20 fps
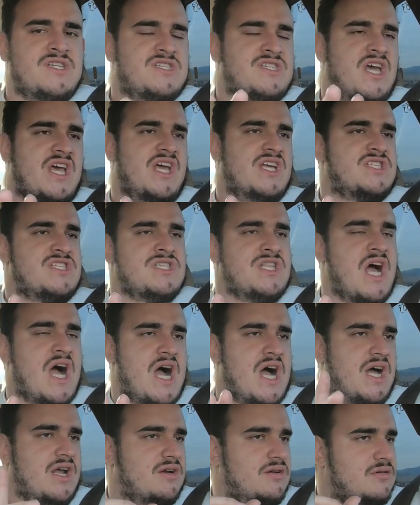to say it's
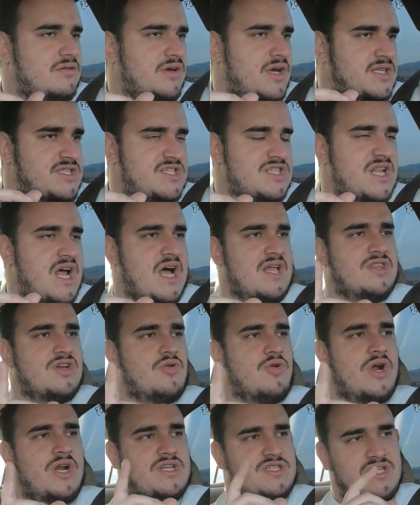not the
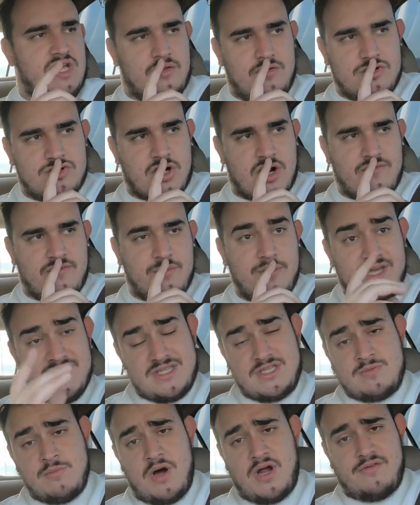greatest daily driver
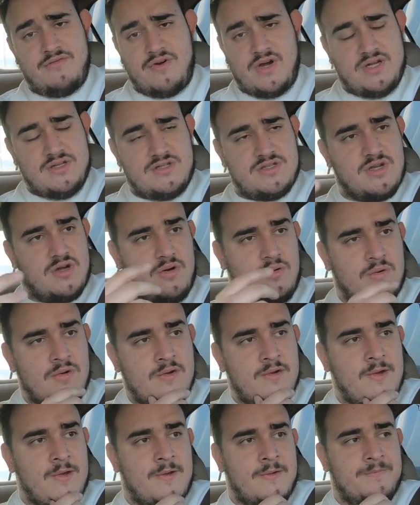because it's modified. So
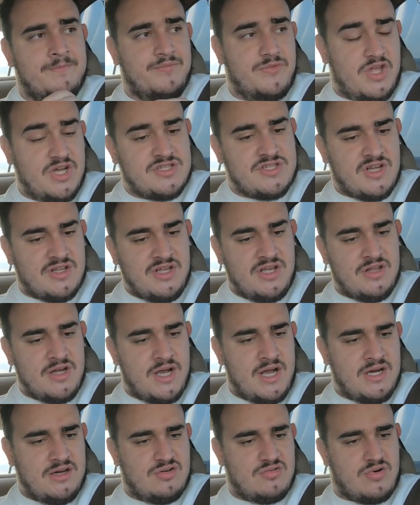this, on the other
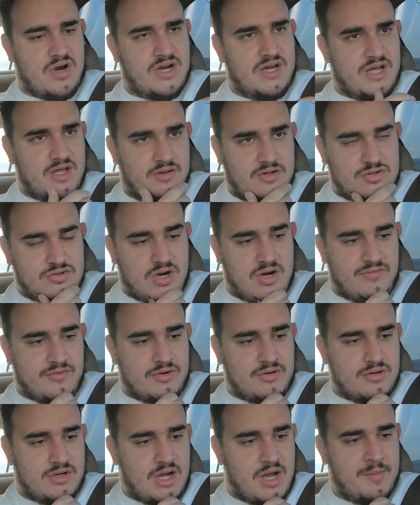hand, great daily
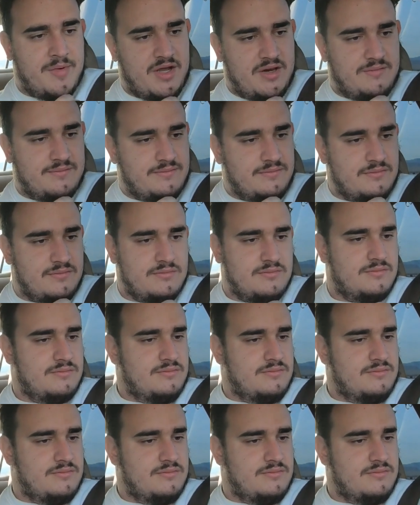driver. I mean,